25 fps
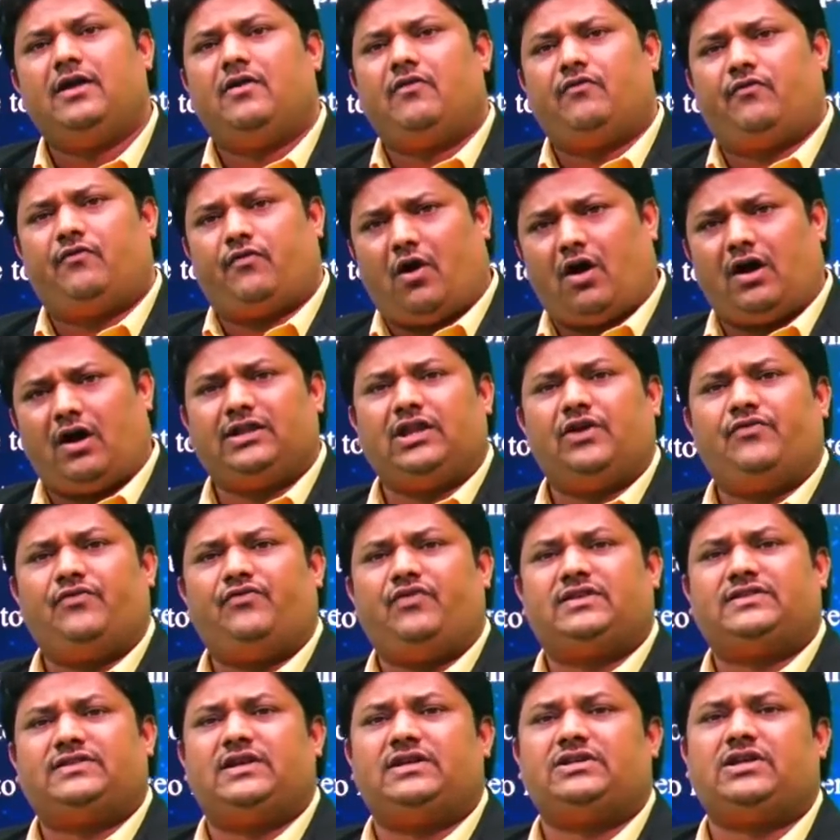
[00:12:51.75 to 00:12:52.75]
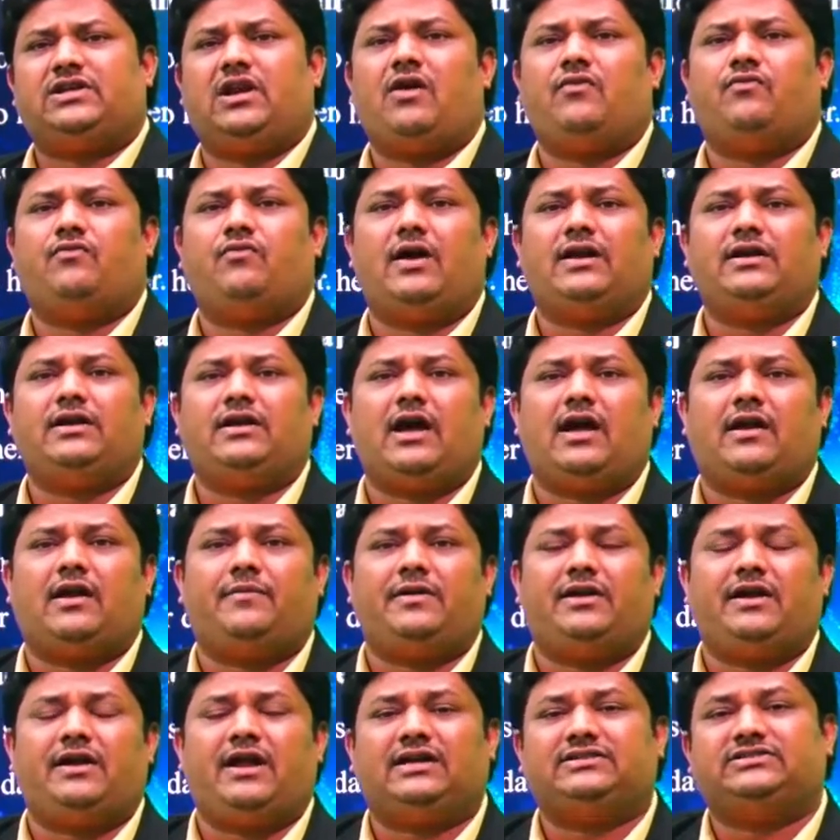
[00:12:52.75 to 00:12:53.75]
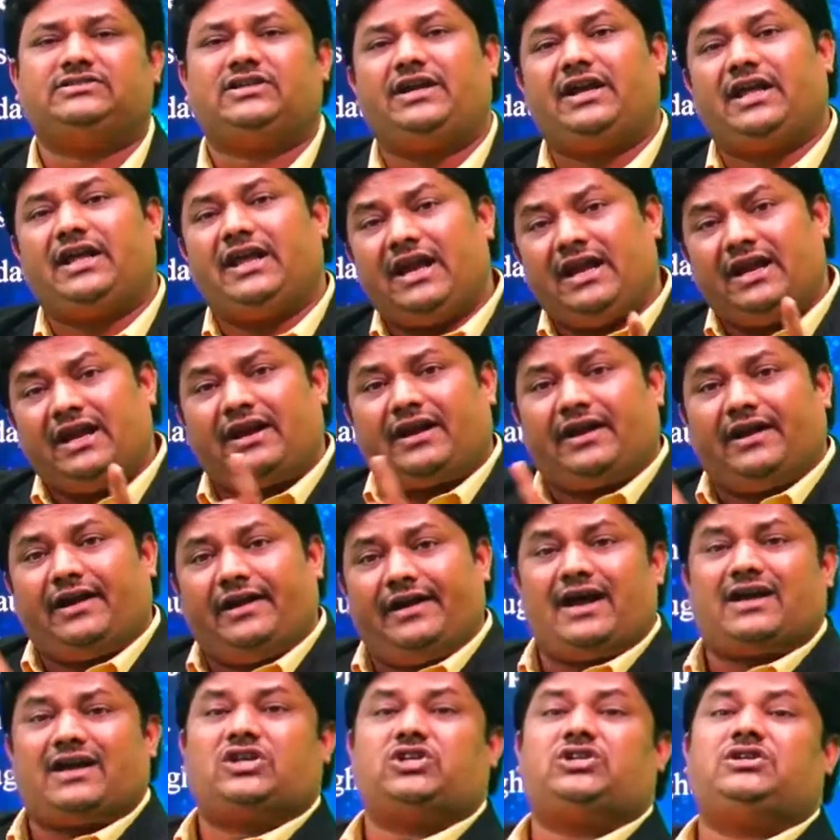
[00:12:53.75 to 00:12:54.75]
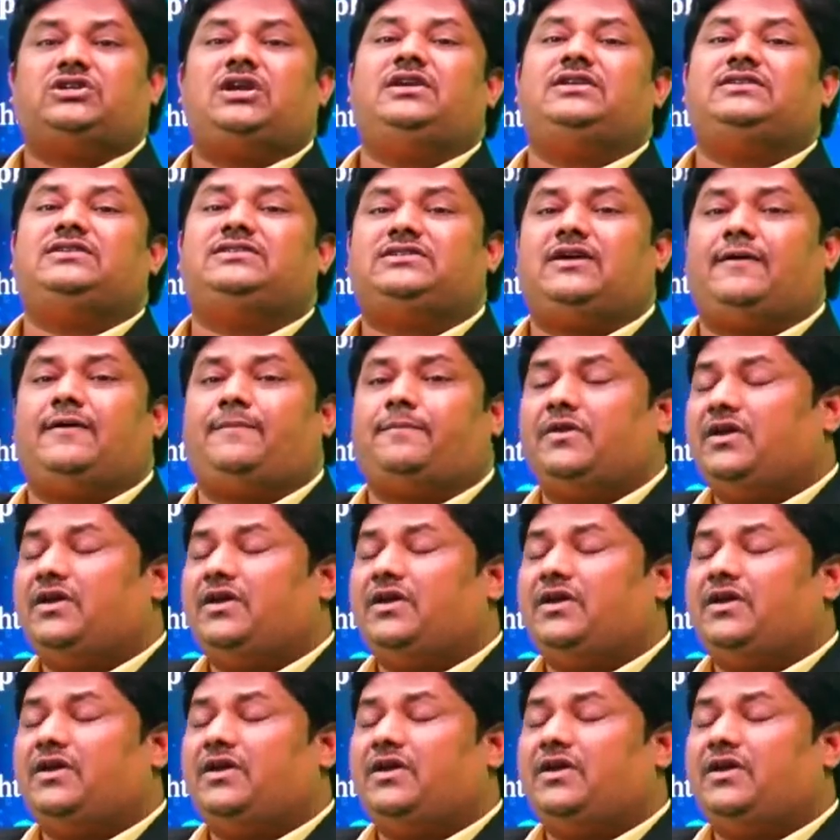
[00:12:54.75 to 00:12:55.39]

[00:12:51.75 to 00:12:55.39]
For the fixation of one carbon dioxide in reduction step,